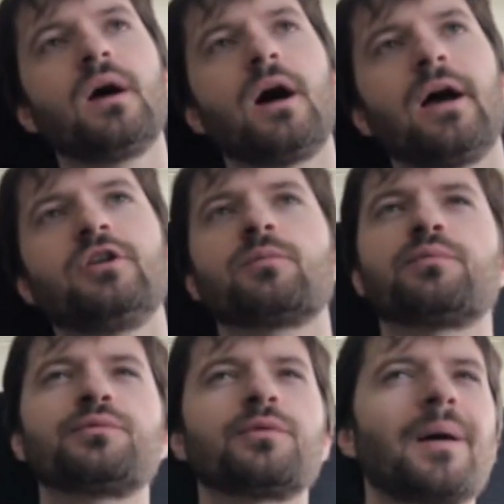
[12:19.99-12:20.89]
and you're
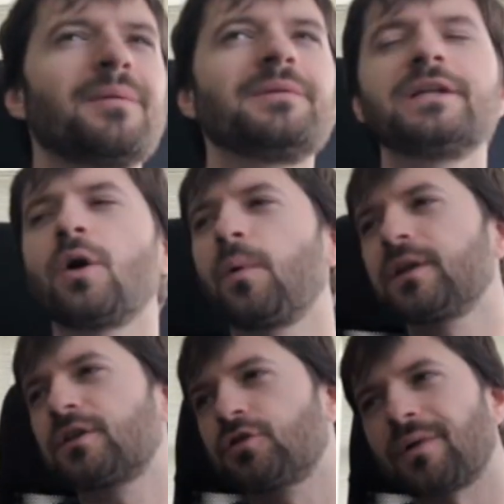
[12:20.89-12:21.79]
probably
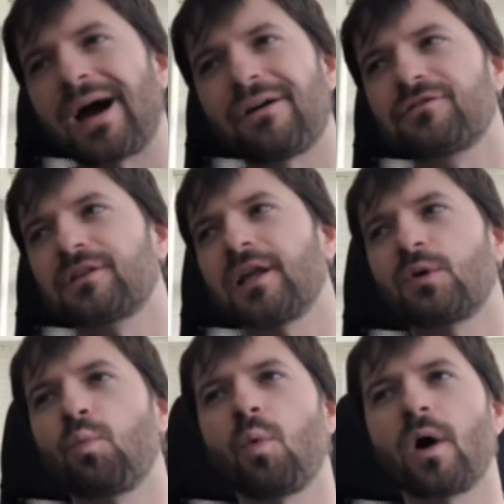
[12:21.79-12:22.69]
going to draft like
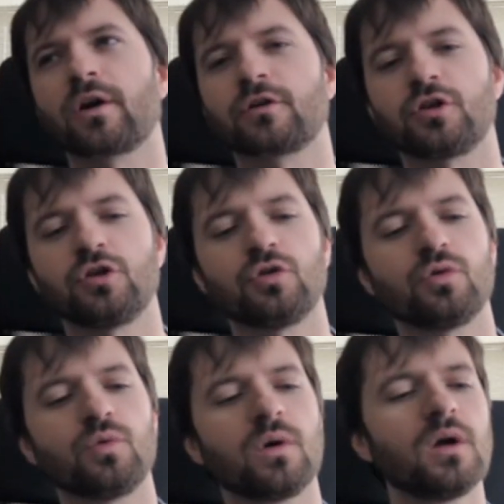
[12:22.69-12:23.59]
1 or
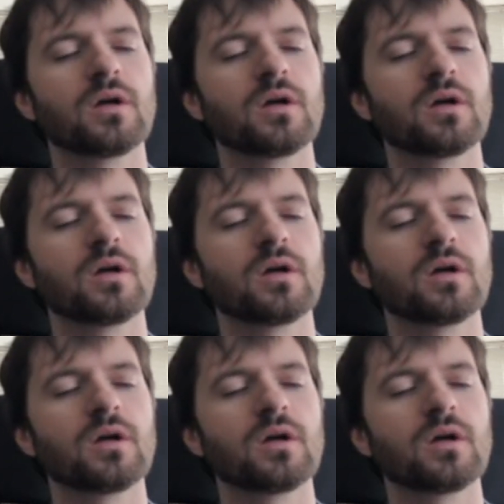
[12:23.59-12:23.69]
2